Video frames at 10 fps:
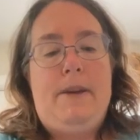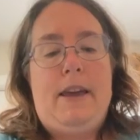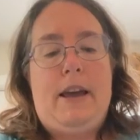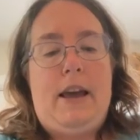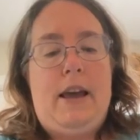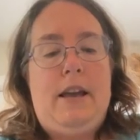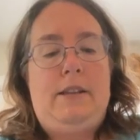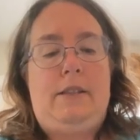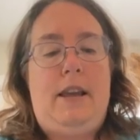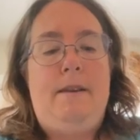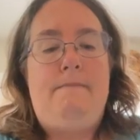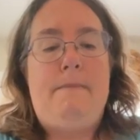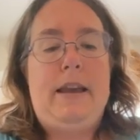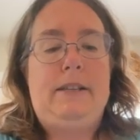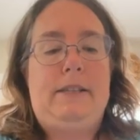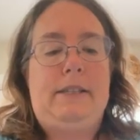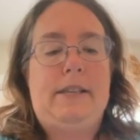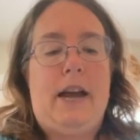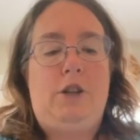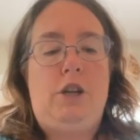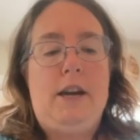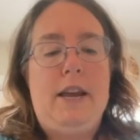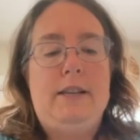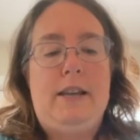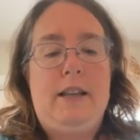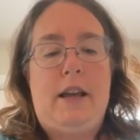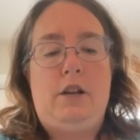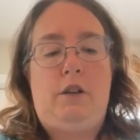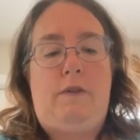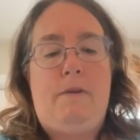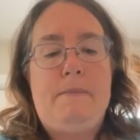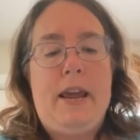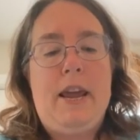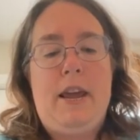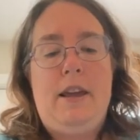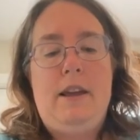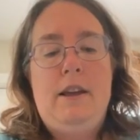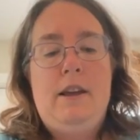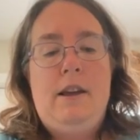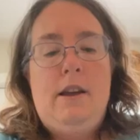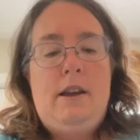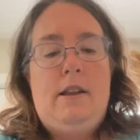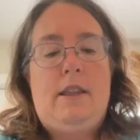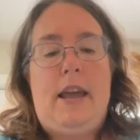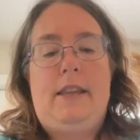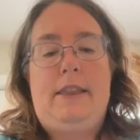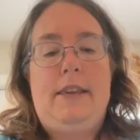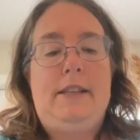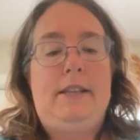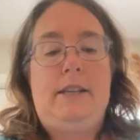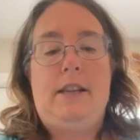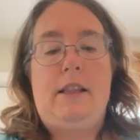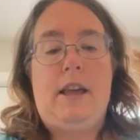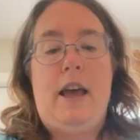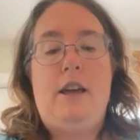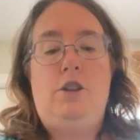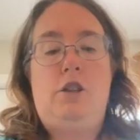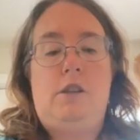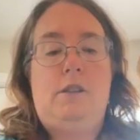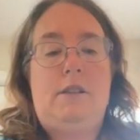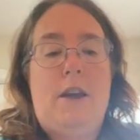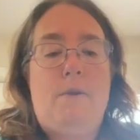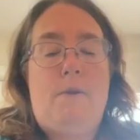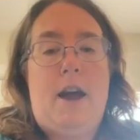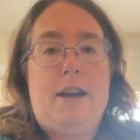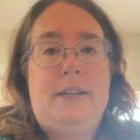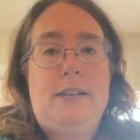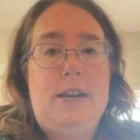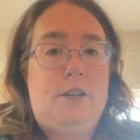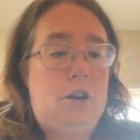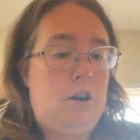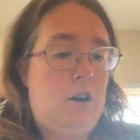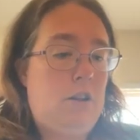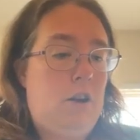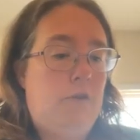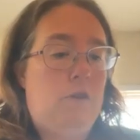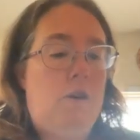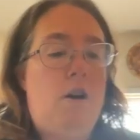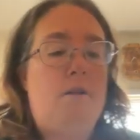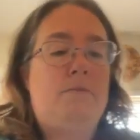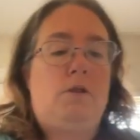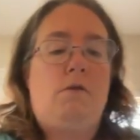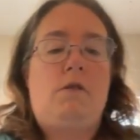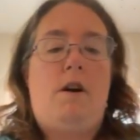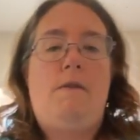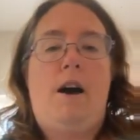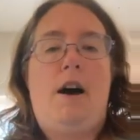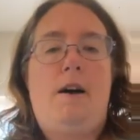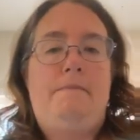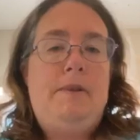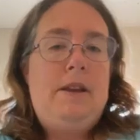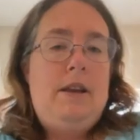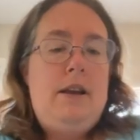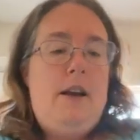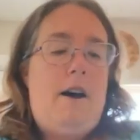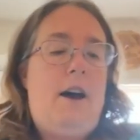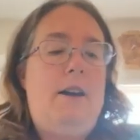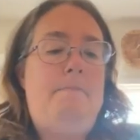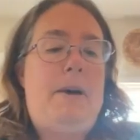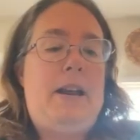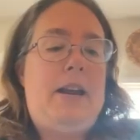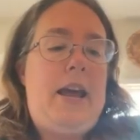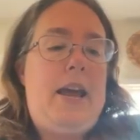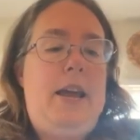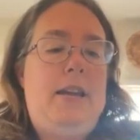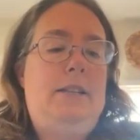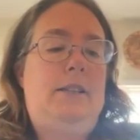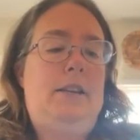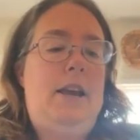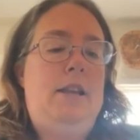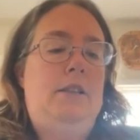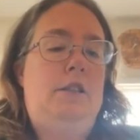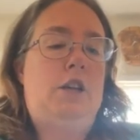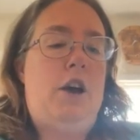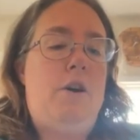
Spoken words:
because it makes such an easy lunch for me. Like, this is a lunch, so I teach at our local homeschool co-op on Mondays, and